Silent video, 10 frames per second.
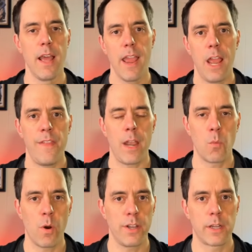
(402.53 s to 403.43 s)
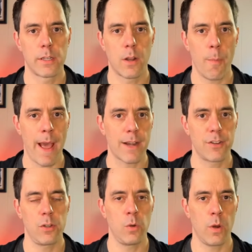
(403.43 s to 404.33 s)
And then when you go back
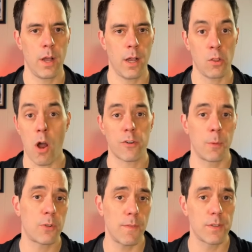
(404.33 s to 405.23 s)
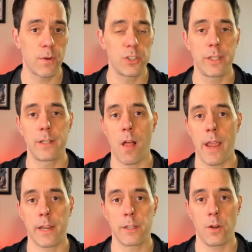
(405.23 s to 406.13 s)
to a long-term service version
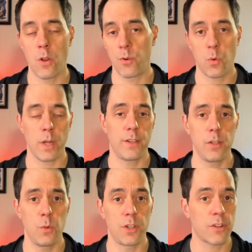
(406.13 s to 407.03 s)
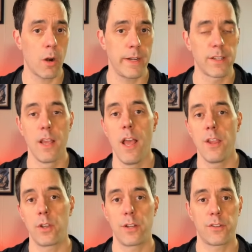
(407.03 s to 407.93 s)
like Node 22, which is current,
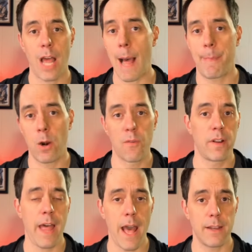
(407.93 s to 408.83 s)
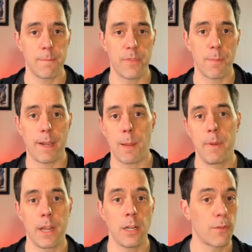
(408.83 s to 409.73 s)
you can just hop on over to that just by
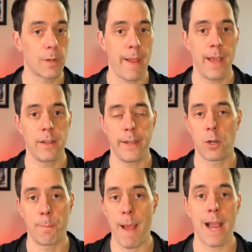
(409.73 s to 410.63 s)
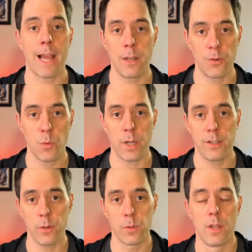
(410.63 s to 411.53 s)
typing another command, and you're back on Node
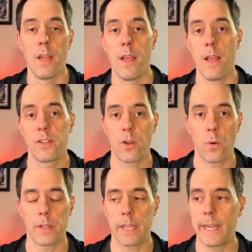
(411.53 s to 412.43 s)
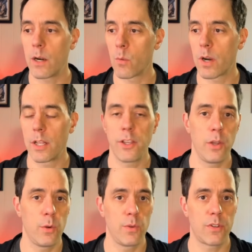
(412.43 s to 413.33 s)
22. So here we're going to
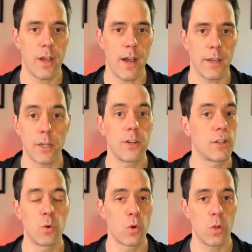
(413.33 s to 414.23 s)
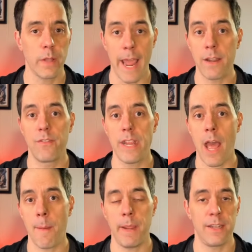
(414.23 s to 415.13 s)
use, you can Google
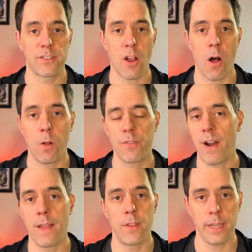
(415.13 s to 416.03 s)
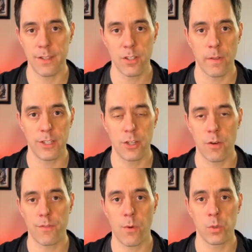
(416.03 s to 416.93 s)
NVM install, find the
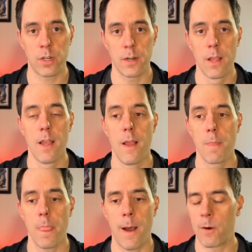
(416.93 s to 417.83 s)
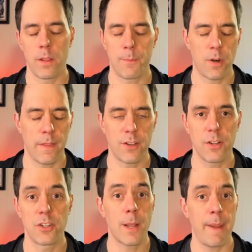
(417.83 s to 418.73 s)
installation folder, the
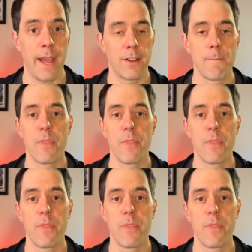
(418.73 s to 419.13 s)
installation command.